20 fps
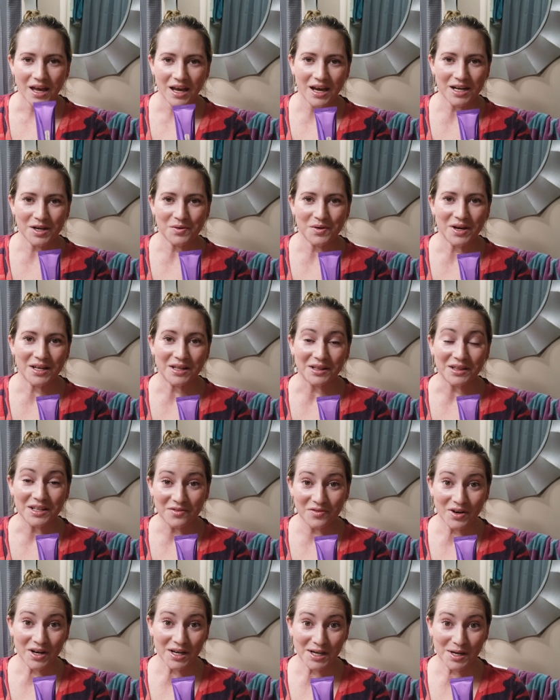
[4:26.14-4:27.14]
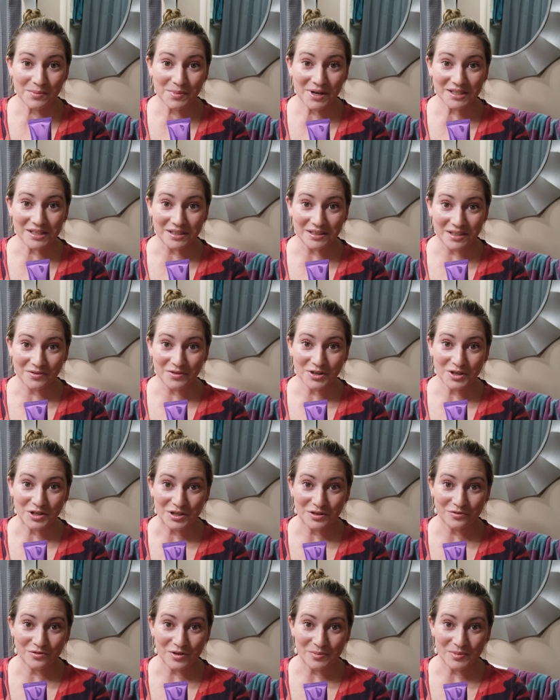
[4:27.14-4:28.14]
Anyway, leave a comment. I love
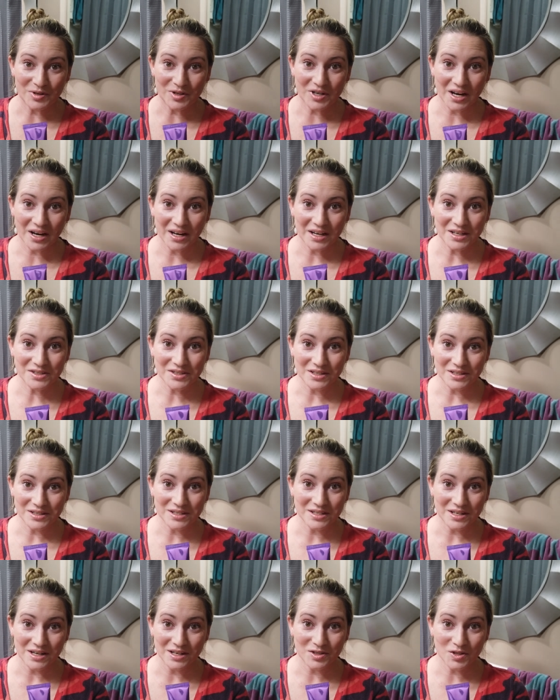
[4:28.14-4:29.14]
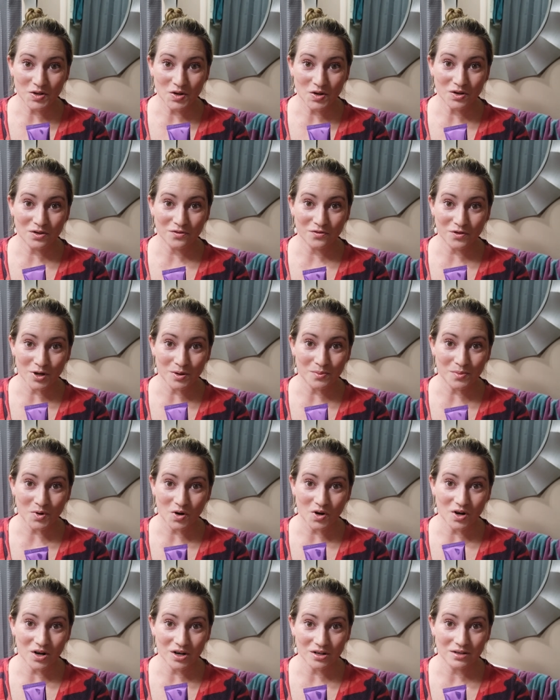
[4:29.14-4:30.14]
hearing from you guys and stay tuned for
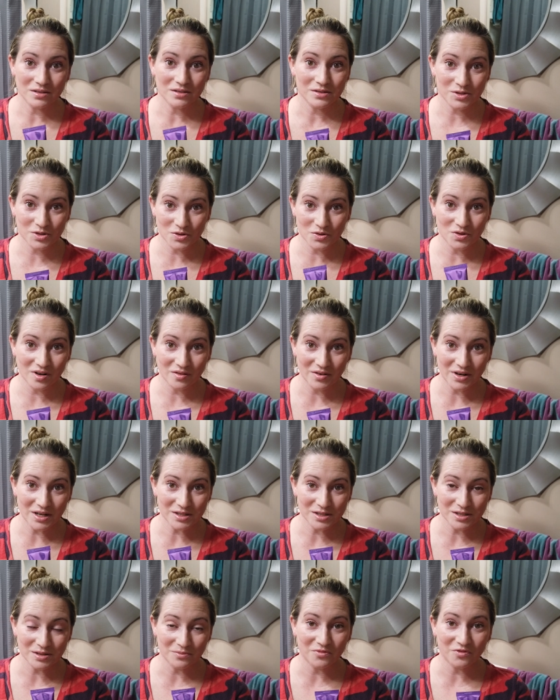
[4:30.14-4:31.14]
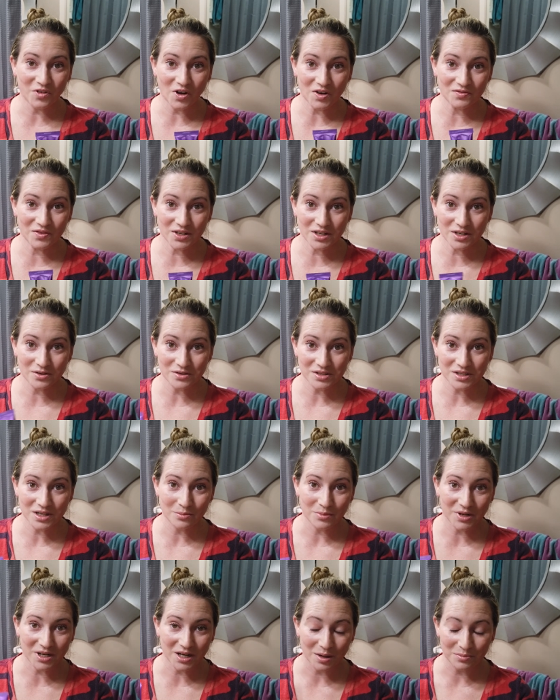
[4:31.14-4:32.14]
more. Soon I've got some fun videos
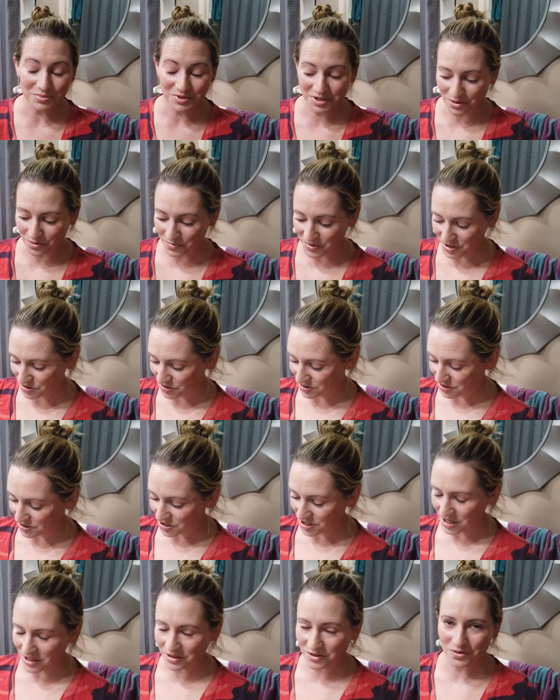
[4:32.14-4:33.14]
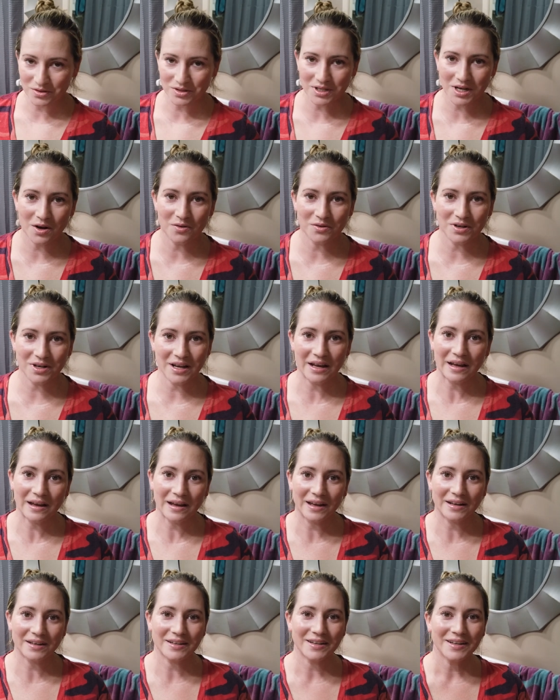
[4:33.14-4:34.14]
coming up, so be sure to check those out
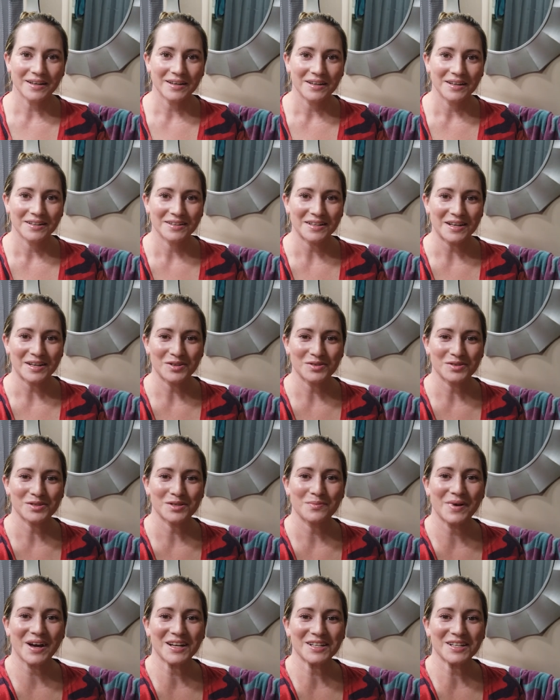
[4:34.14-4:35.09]
and thank you so